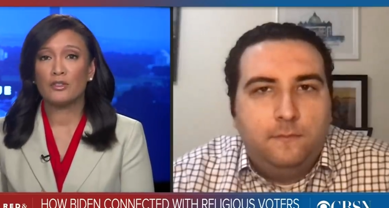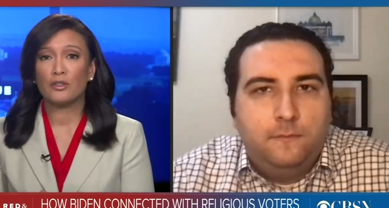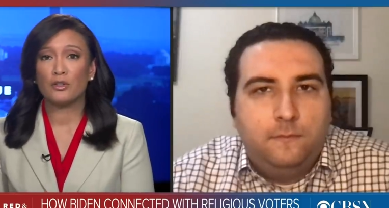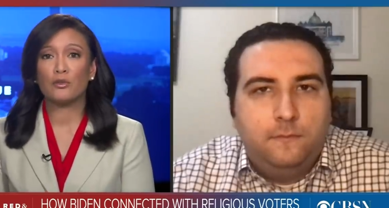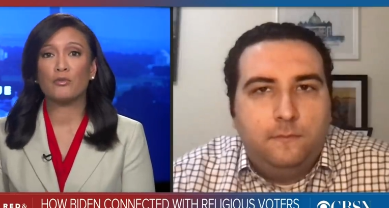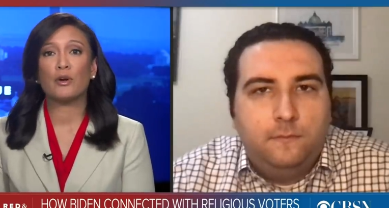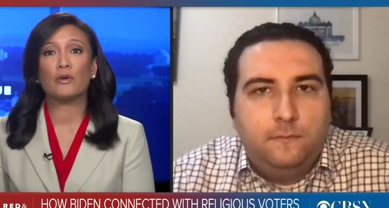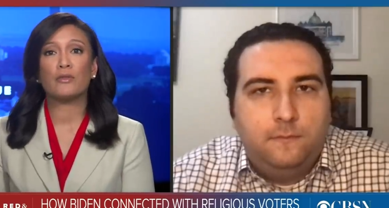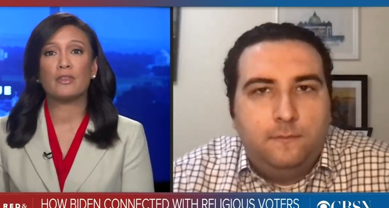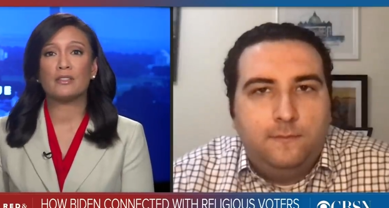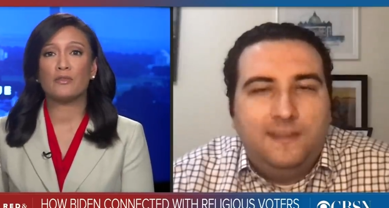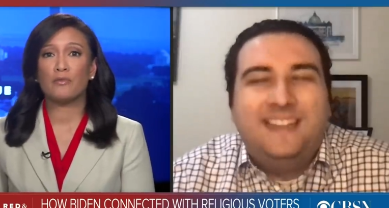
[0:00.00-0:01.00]
Speaker 1: to
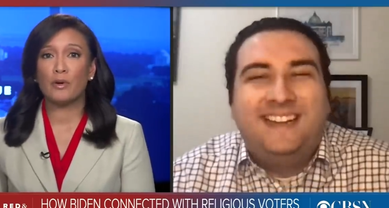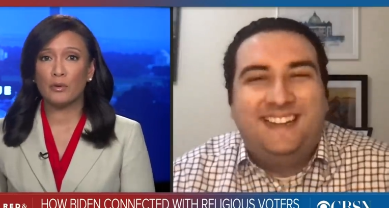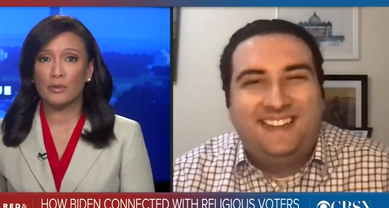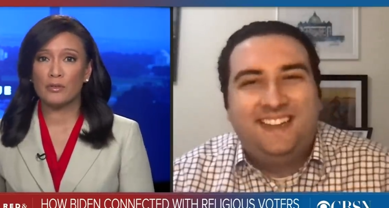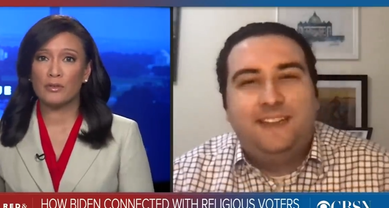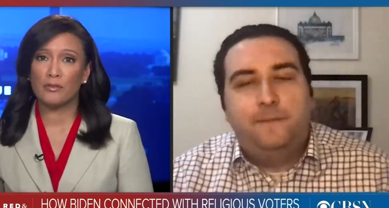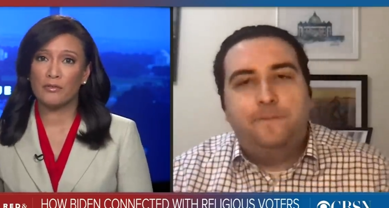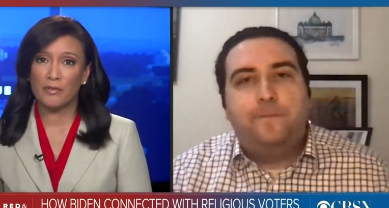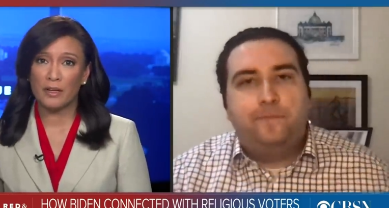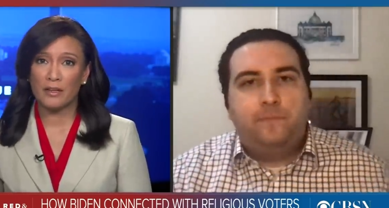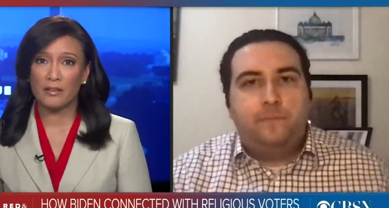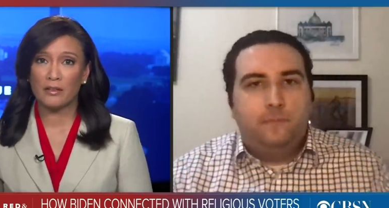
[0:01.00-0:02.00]
grow these voters of
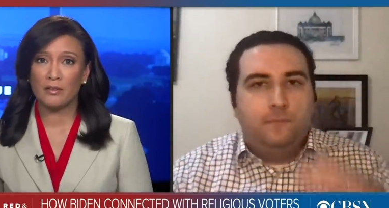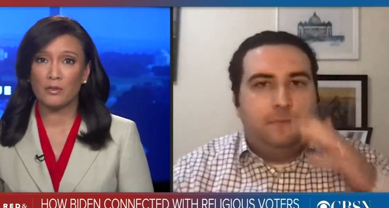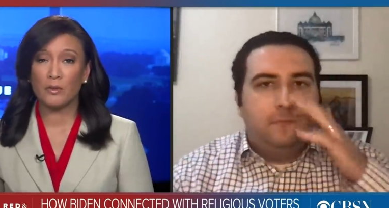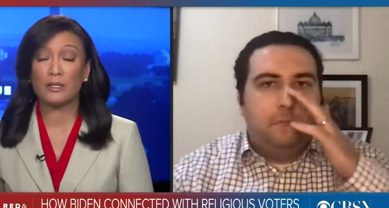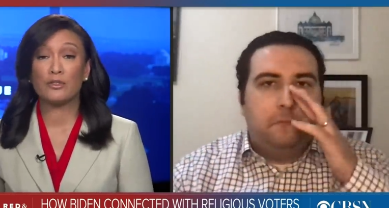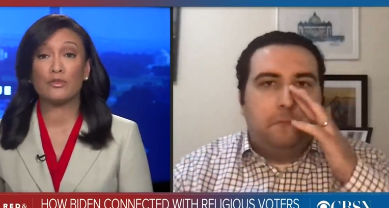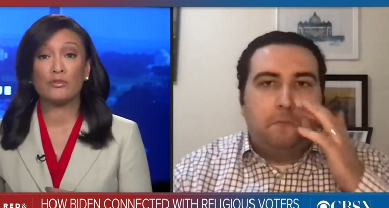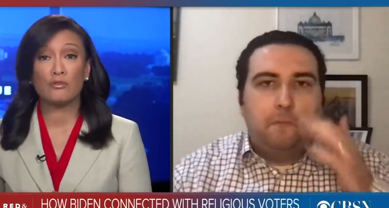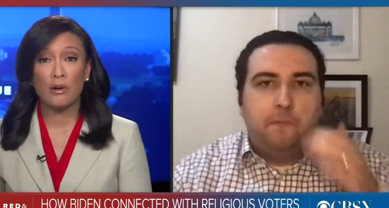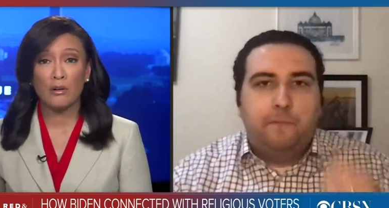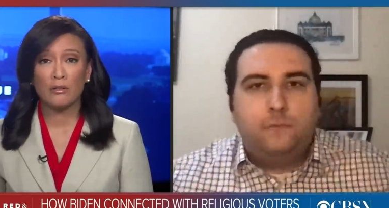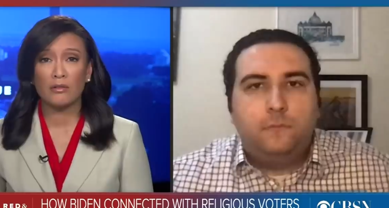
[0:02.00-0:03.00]
faith into a
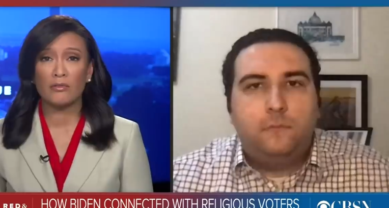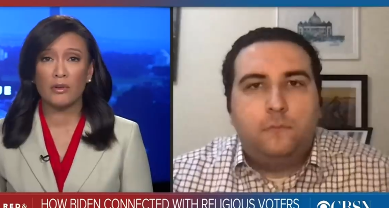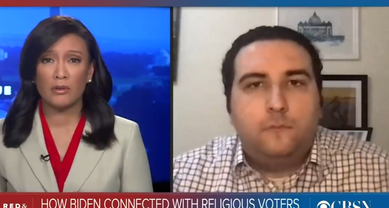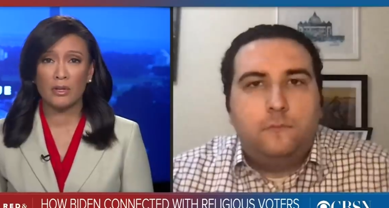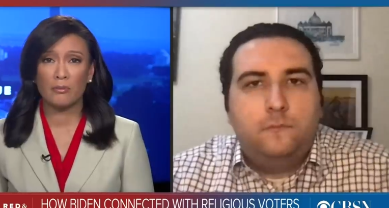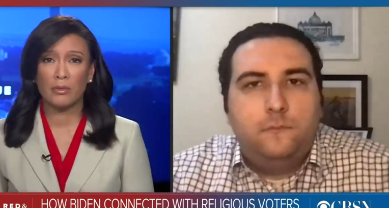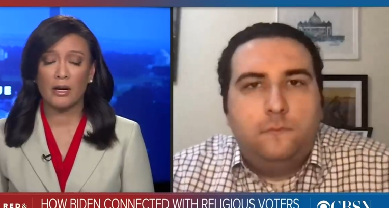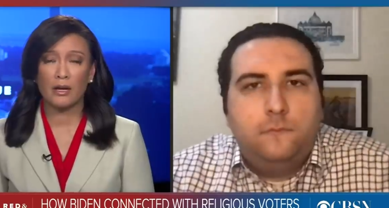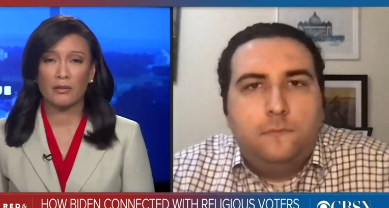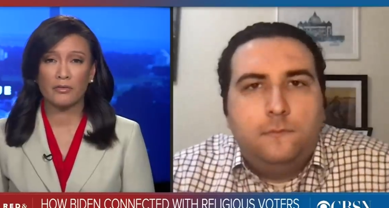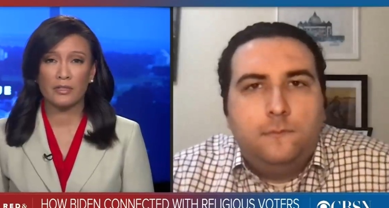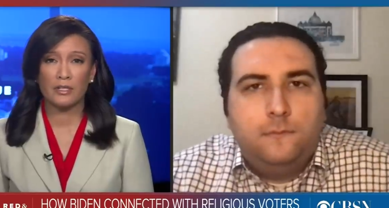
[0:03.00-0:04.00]
stronger voting
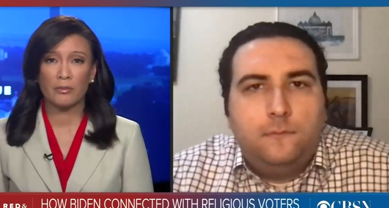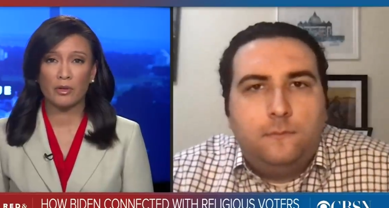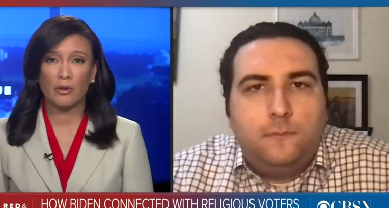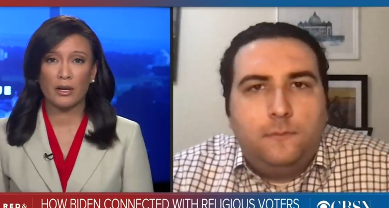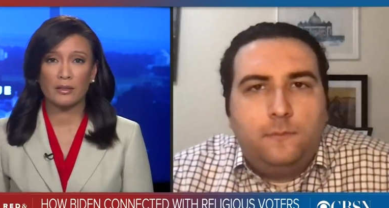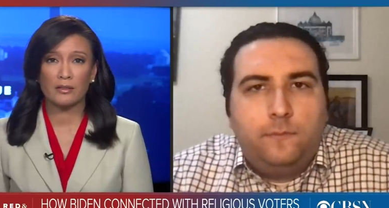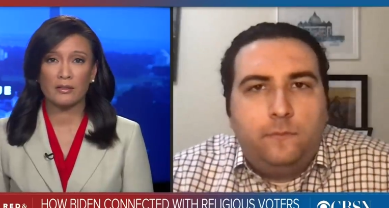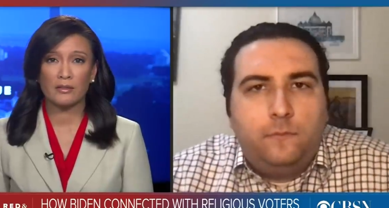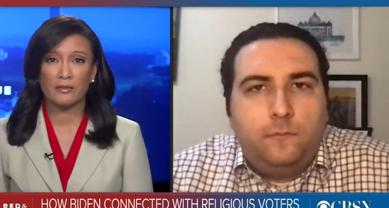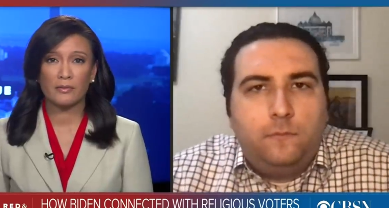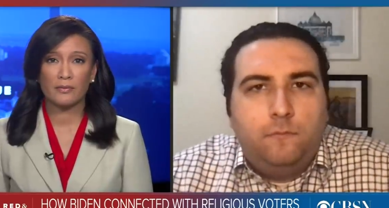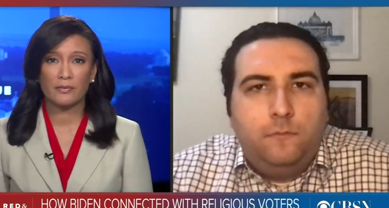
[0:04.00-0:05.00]
bloc for
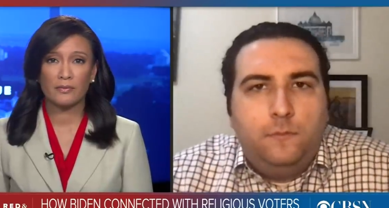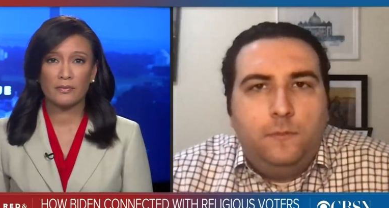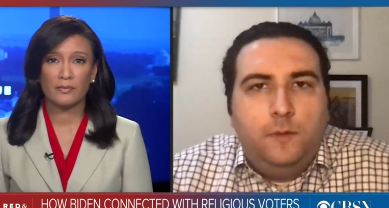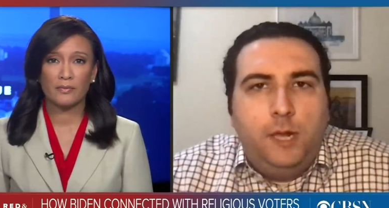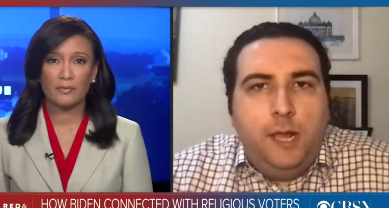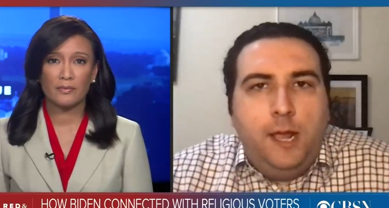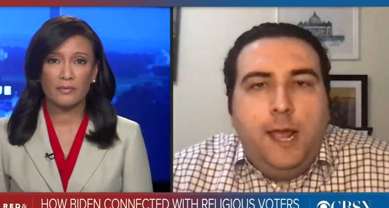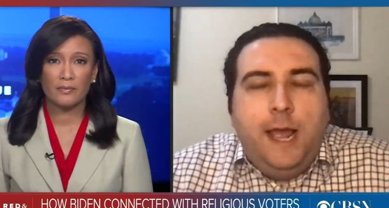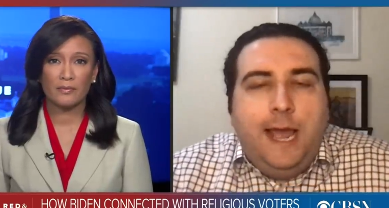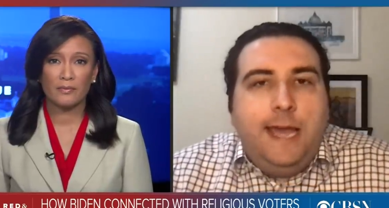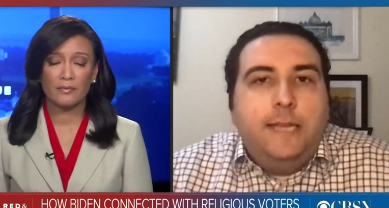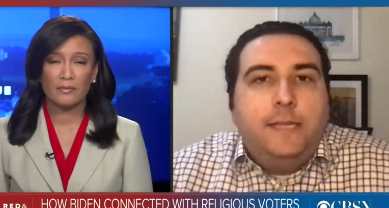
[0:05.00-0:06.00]
Democrats.
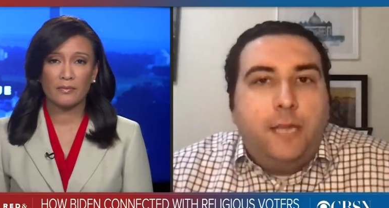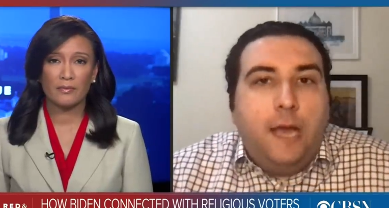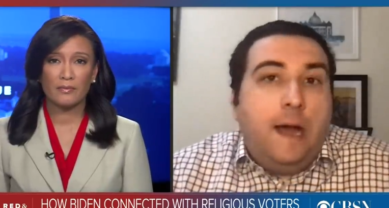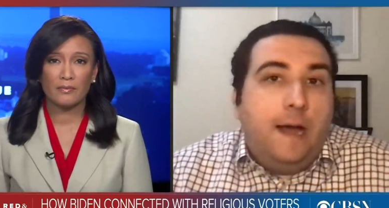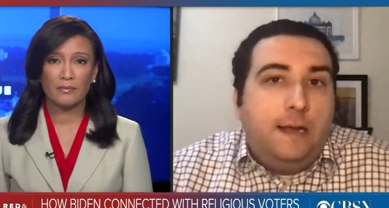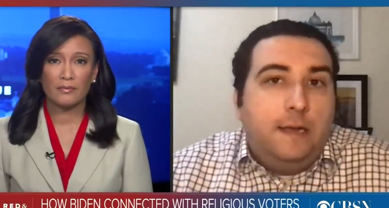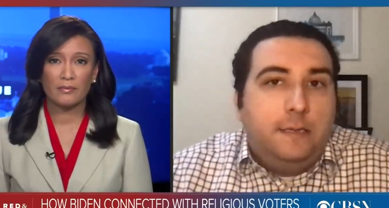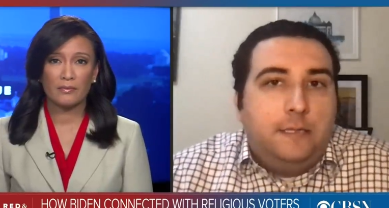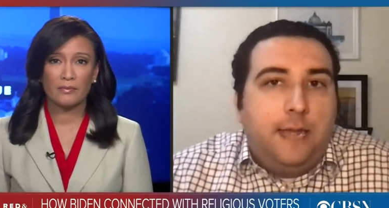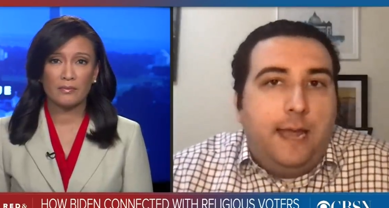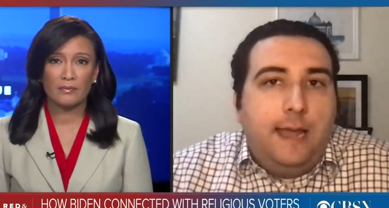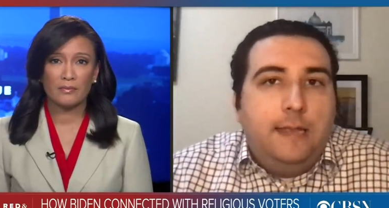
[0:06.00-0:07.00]
Speaker 2: He
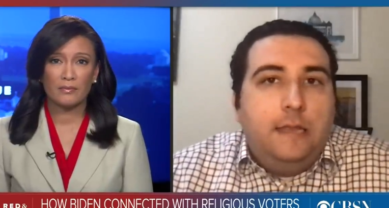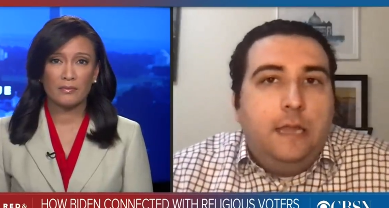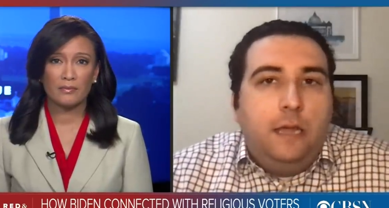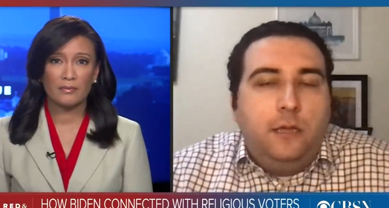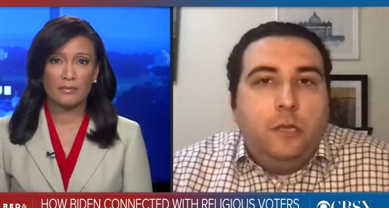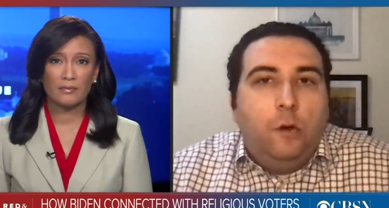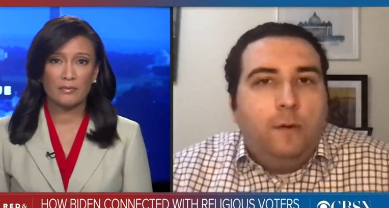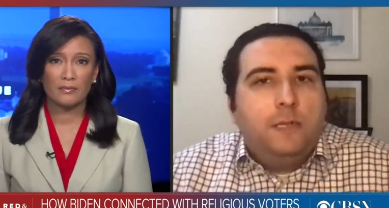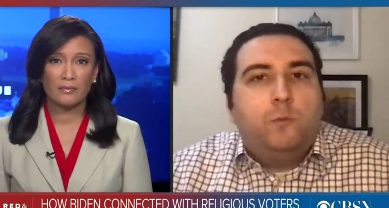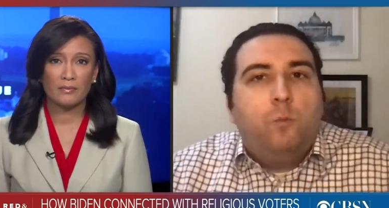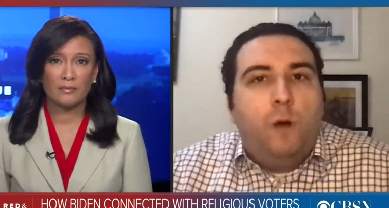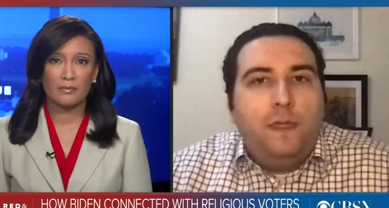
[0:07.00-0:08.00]
does. And, you know,
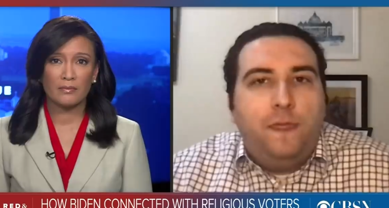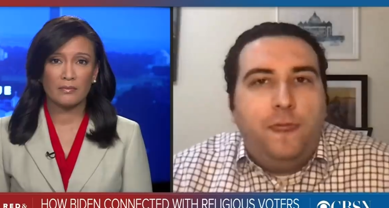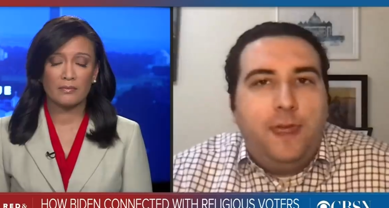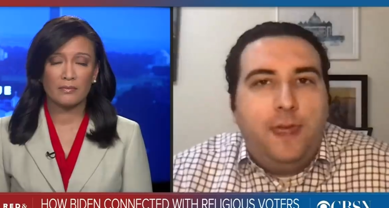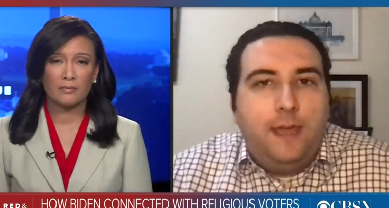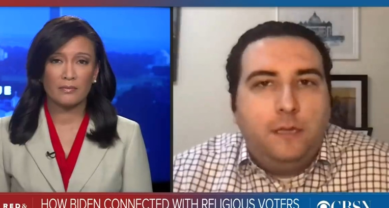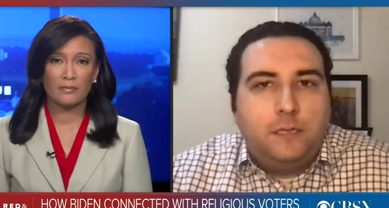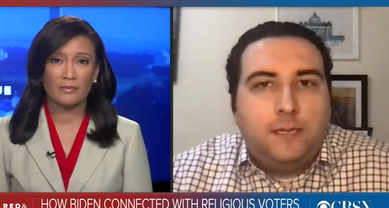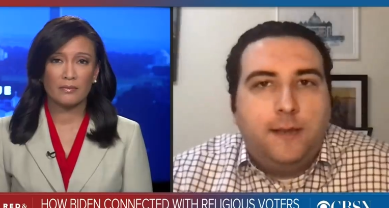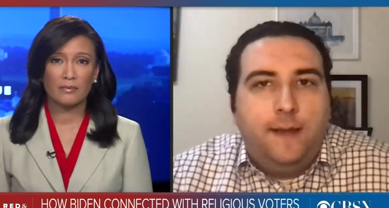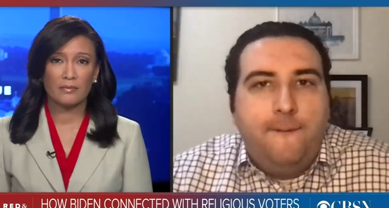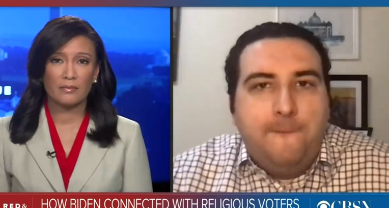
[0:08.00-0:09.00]
it's one thing
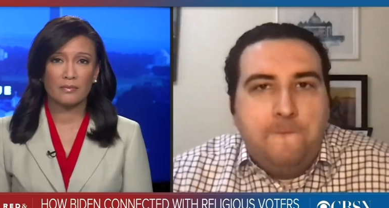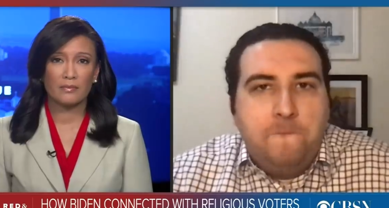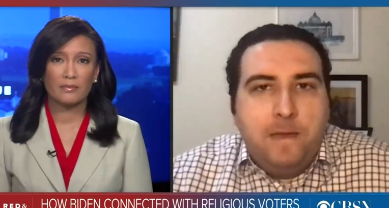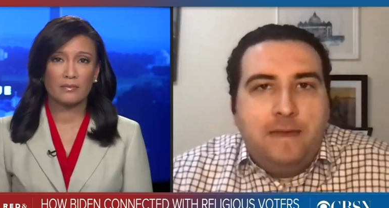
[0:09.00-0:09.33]
to